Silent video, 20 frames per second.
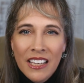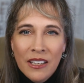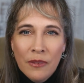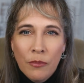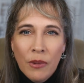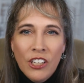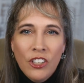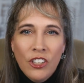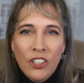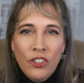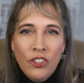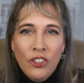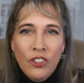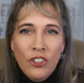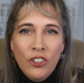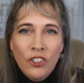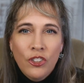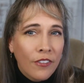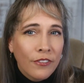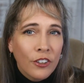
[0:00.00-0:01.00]
Make sure the
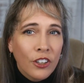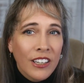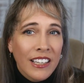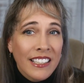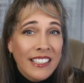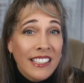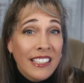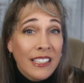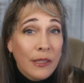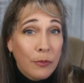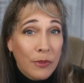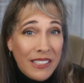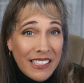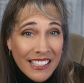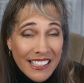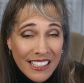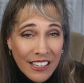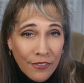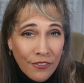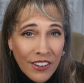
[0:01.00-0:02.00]
offer is
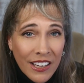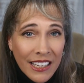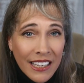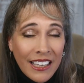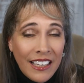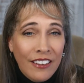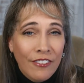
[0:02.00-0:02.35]
specific,